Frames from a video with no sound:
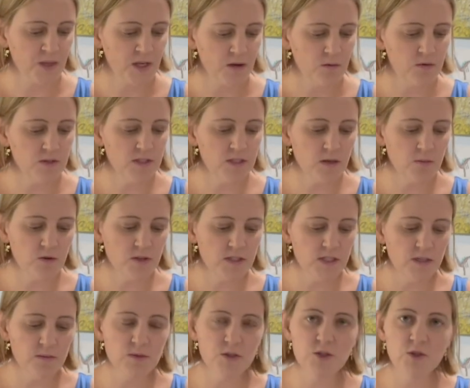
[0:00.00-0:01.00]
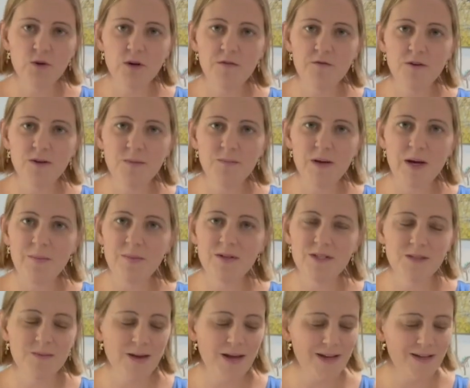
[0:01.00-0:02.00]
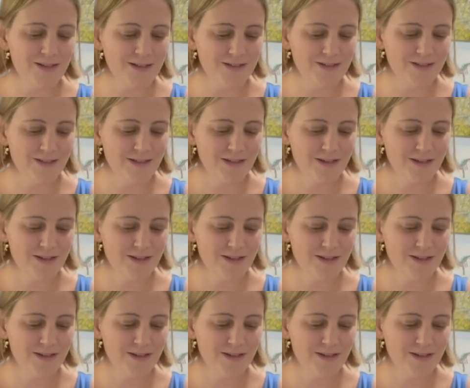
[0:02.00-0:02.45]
When someone seems joyful, Pepper smiles.